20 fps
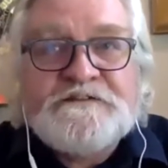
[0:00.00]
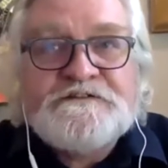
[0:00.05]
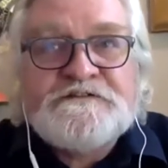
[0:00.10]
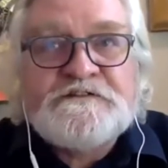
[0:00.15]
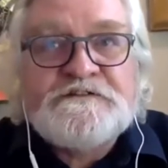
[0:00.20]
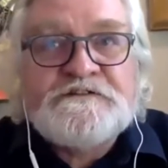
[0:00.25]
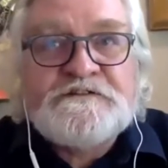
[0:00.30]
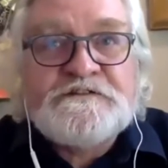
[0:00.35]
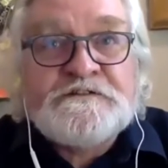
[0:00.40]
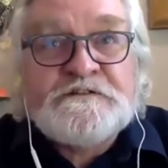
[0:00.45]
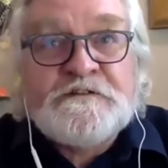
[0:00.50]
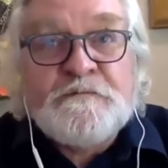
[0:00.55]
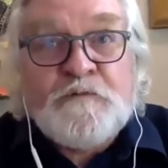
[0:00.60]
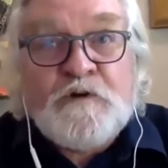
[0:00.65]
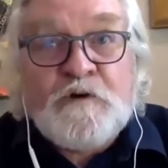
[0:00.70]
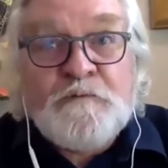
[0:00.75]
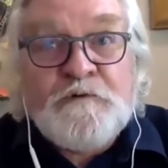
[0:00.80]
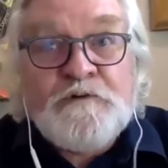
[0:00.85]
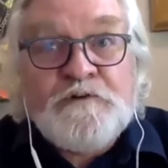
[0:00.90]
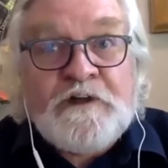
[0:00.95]
as the system
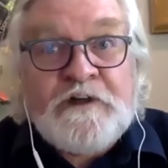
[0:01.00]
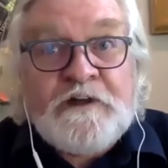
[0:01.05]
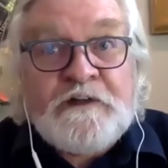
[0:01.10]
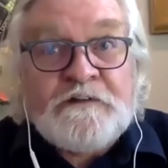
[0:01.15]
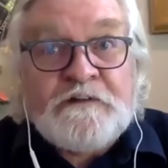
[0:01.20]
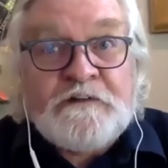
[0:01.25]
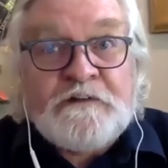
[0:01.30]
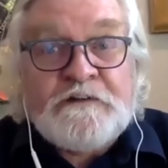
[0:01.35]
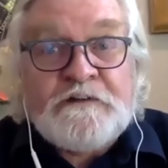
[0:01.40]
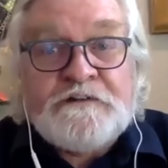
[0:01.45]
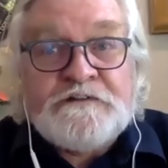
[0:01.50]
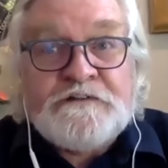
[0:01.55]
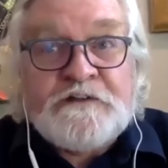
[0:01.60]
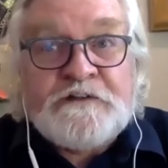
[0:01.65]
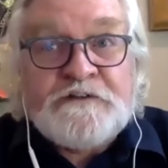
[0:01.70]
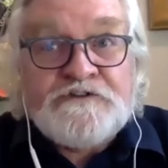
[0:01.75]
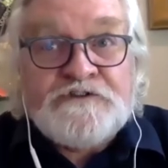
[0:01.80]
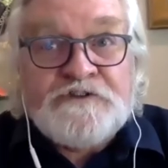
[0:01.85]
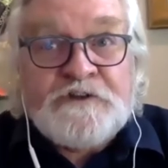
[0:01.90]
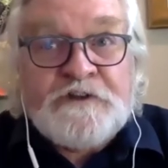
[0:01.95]
operator
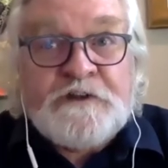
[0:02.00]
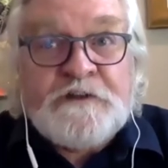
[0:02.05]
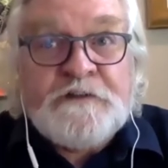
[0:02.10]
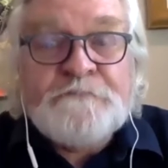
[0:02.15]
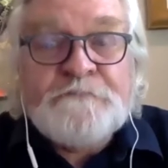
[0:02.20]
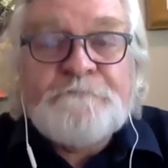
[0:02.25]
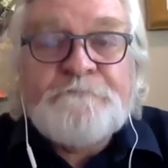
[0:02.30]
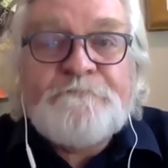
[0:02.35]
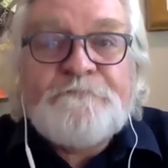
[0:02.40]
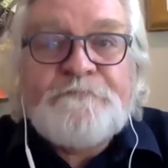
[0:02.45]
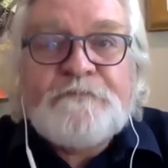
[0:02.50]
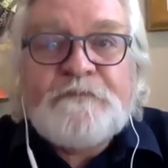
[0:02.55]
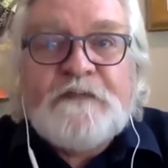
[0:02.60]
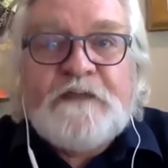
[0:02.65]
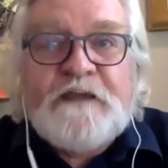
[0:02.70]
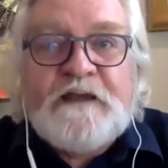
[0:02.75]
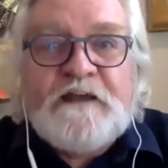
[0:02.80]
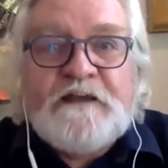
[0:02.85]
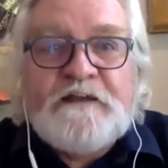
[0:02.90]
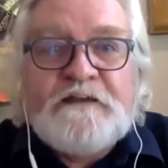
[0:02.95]
essentially,
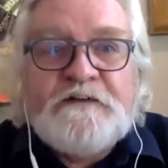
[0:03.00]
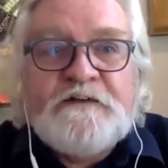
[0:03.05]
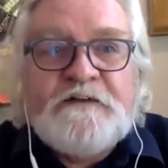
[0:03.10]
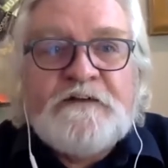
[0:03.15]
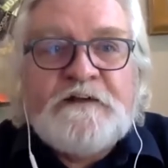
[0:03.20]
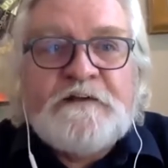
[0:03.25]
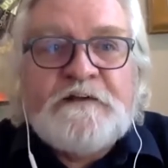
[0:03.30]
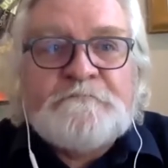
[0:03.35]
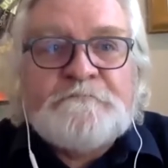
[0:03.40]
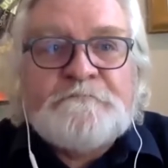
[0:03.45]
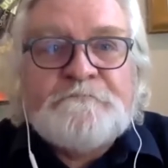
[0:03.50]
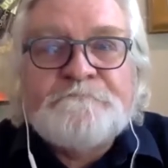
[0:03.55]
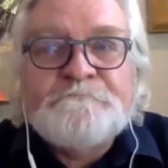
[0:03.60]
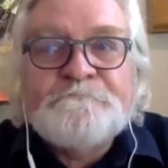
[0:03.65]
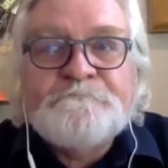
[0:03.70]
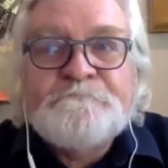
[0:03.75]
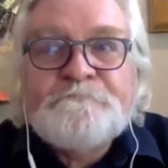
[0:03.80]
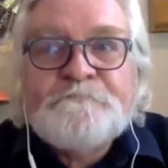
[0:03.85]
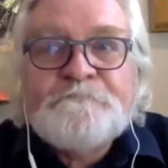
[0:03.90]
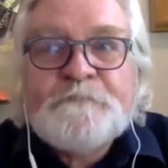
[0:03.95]
and um,
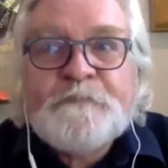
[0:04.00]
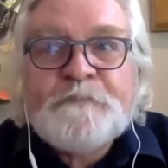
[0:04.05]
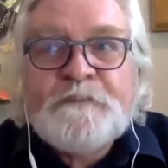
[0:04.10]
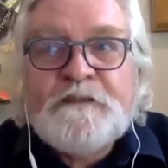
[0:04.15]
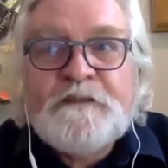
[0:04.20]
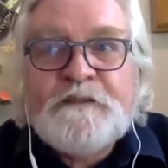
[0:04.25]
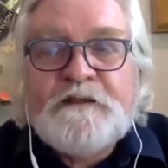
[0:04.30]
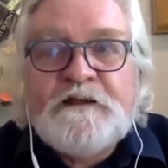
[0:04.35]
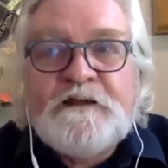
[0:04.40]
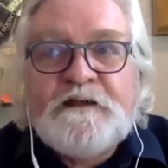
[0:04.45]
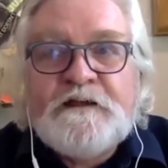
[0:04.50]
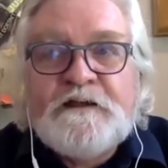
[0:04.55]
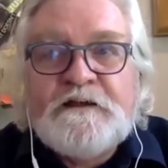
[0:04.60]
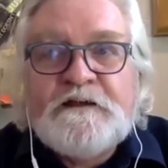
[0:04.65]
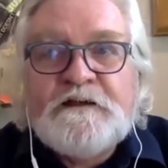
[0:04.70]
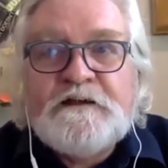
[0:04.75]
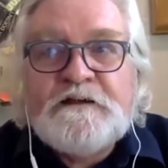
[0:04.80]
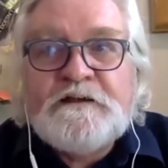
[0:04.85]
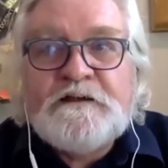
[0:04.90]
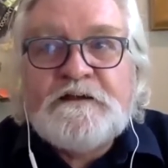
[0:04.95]

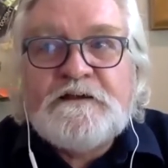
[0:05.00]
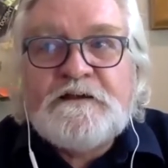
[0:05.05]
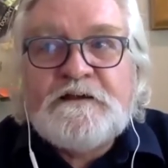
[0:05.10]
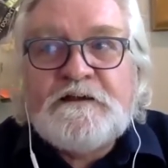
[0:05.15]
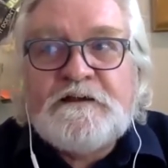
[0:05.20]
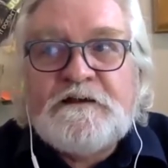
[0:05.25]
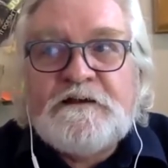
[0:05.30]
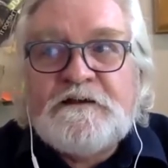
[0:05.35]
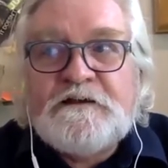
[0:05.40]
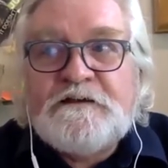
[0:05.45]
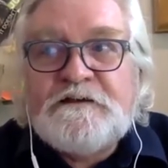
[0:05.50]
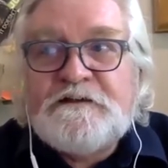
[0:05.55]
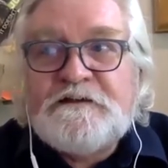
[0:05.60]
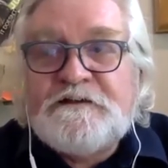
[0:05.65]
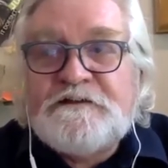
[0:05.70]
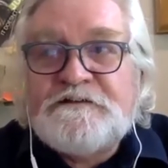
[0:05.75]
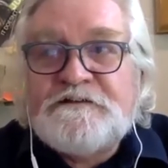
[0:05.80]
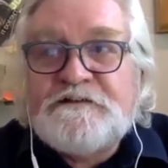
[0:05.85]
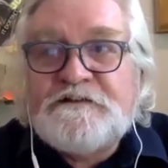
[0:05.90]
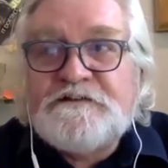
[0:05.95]
uh, uh,
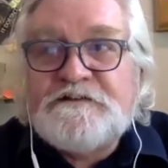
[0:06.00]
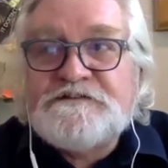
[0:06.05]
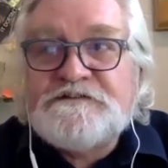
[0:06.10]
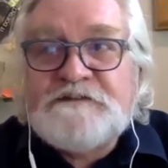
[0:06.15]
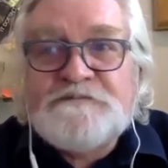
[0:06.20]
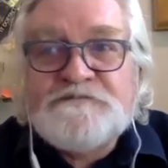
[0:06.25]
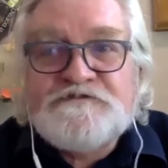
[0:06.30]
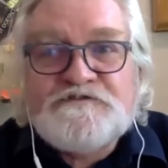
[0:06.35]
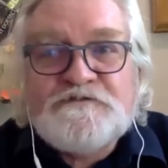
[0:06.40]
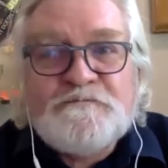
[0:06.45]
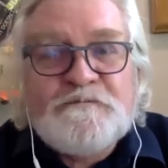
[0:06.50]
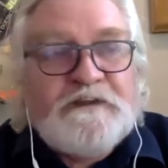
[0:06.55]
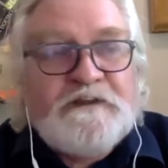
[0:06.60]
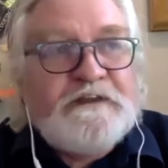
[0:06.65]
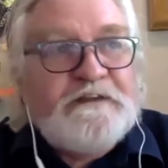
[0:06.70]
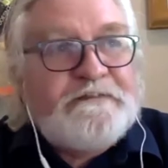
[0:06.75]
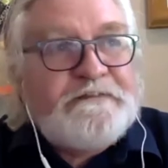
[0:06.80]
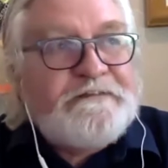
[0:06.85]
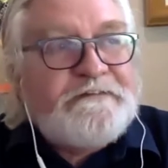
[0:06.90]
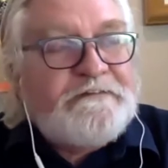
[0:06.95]
it, it seems to
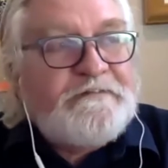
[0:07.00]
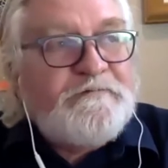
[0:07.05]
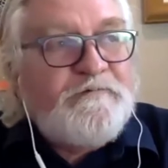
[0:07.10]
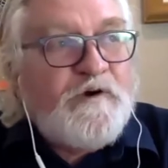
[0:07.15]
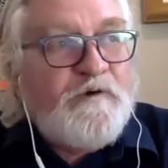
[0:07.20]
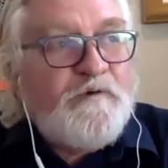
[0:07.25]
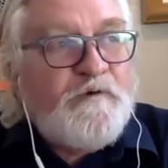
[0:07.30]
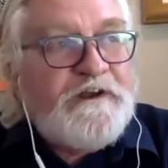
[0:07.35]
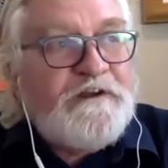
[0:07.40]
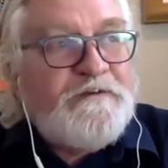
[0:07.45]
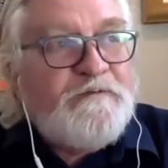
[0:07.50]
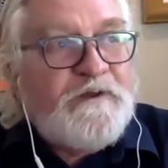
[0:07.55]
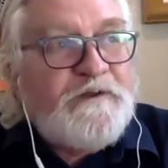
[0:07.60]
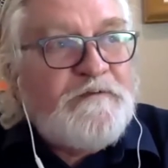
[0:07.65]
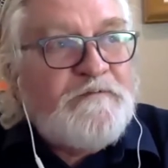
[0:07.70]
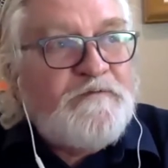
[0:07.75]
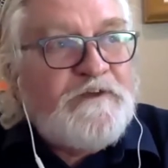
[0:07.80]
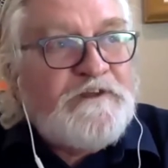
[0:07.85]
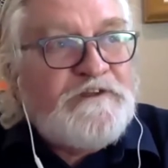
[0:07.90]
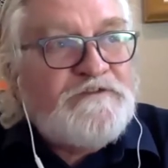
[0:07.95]
me that when,
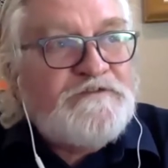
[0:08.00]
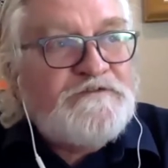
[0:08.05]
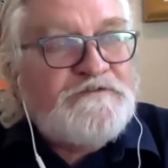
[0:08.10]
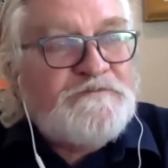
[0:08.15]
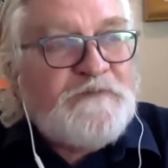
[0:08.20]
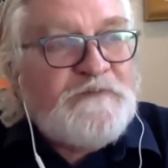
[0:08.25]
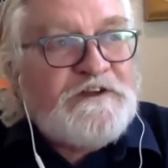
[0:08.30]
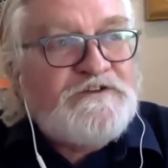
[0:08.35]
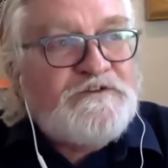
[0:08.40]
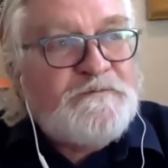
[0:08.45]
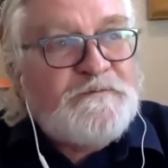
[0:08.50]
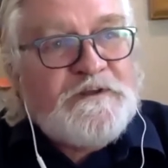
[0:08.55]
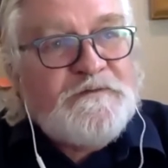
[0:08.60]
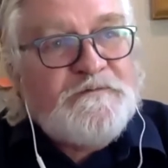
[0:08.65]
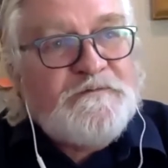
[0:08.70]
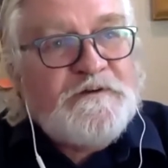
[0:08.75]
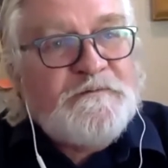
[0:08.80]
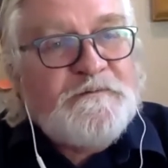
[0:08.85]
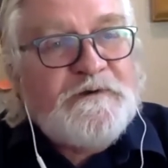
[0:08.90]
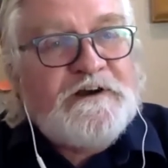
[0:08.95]
when, when you speak to
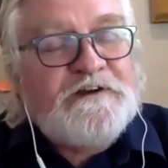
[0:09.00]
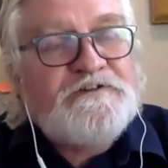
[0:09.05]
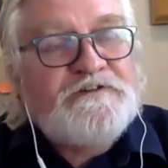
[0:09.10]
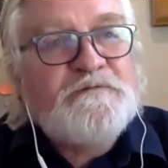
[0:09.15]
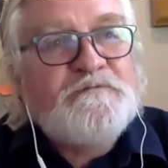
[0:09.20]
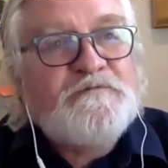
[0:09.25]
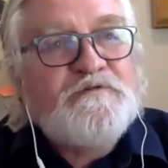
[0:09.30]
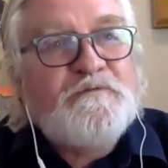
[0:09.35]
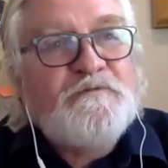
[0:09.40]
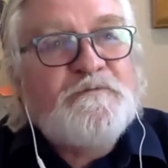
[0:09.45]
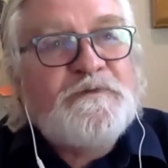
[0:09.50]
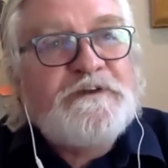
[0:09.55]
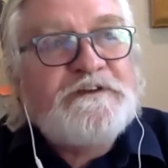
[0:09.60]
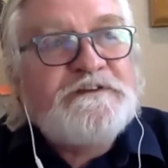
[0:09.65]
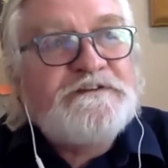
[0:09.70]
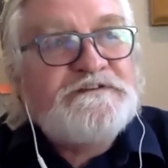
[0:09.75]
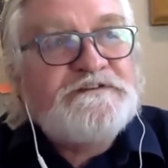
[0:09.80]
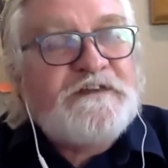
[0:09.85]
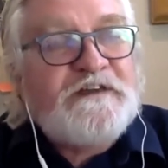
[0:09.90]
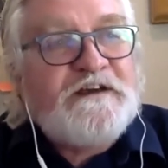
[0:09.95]
people about triple
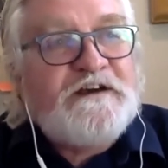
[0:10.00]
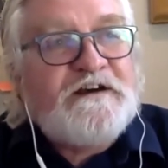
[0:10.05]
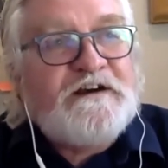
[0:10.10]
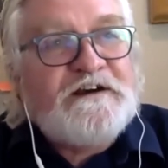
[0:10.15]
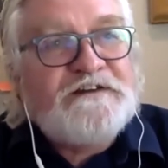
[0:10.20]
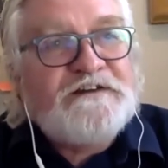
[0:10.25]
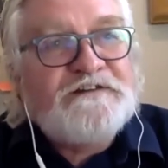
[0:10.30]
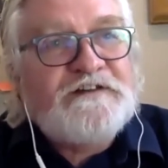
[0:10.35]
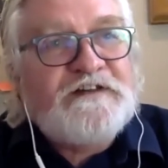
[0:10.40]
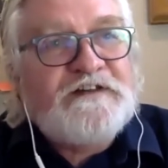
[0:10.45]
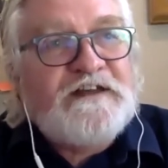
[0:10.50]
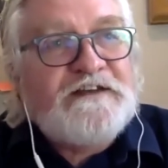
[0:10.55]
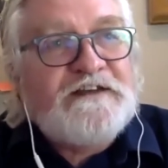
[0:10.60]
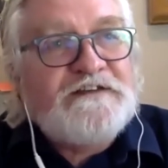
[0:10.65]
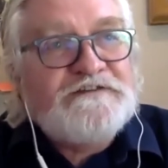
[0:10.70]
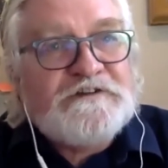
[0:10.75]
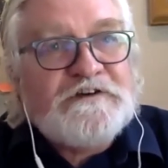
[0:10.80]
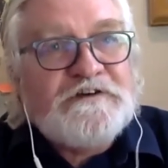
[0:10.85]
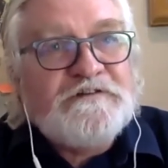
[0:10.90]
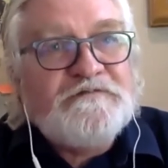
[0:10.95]
Ps, their eyes
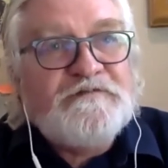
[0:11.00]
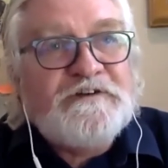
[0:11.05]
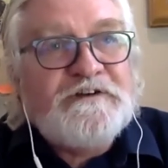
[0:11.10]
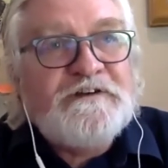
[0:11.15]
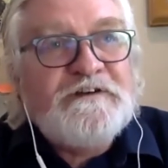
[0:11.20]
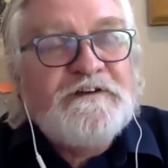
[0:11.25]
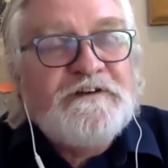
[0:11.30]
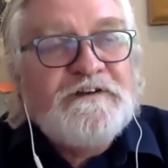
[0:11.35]
glaze over